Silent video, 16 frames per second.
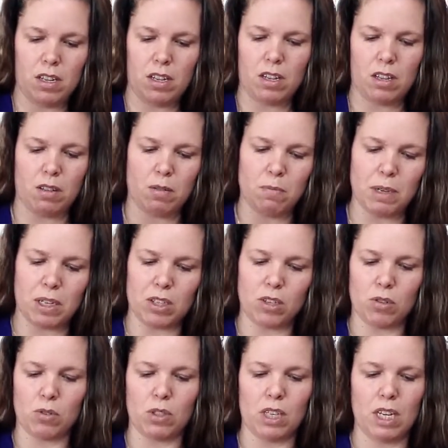We'll mix
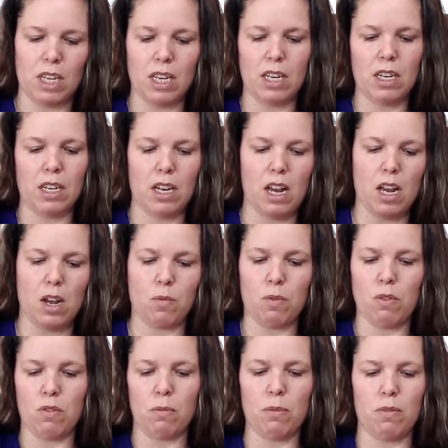those in, and
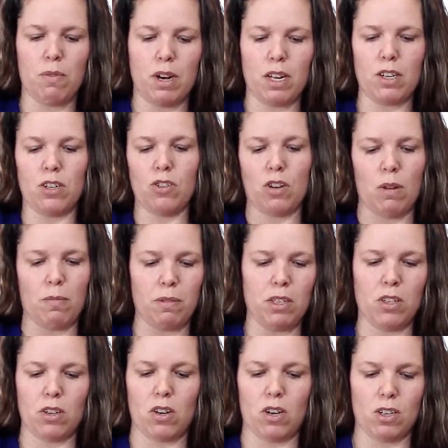we will be ready to drop
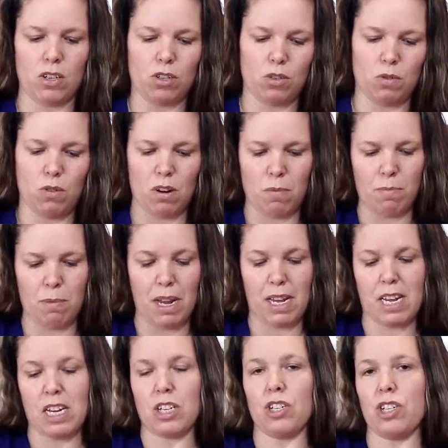these onto our
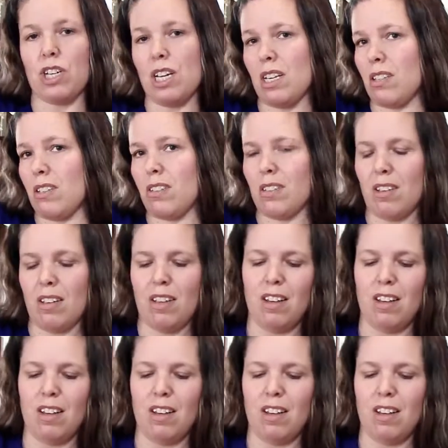baking sheets.